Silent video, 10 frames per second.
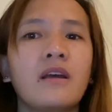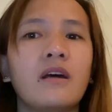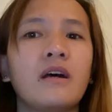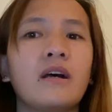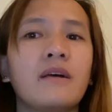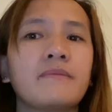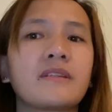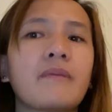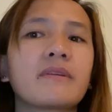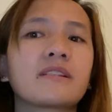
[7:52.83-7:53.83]

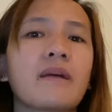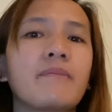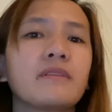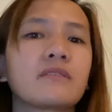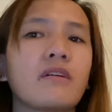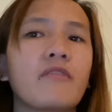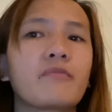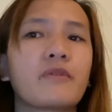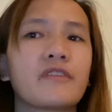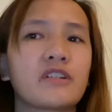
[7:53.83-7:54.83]
Some examples
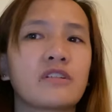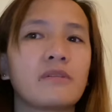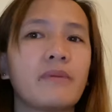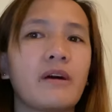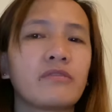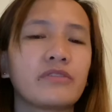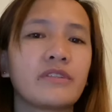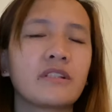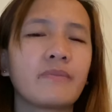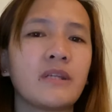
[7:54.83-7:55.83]
of professional
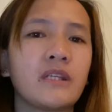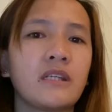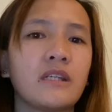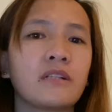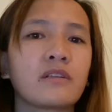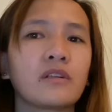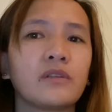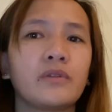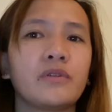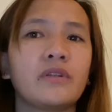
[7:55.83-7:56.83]
boundaries may
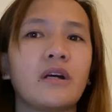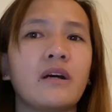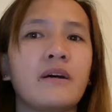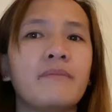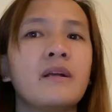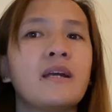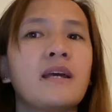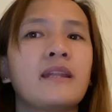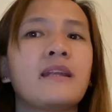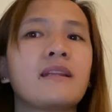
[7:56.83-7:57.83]
include
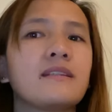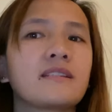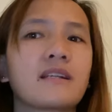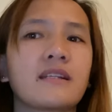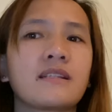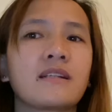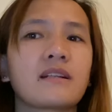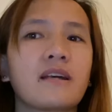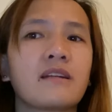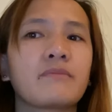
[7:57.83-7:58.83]
not discussing
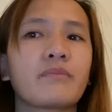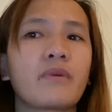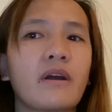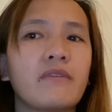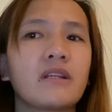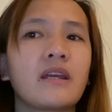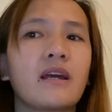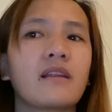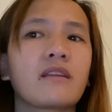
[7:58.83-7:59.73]
a client's private health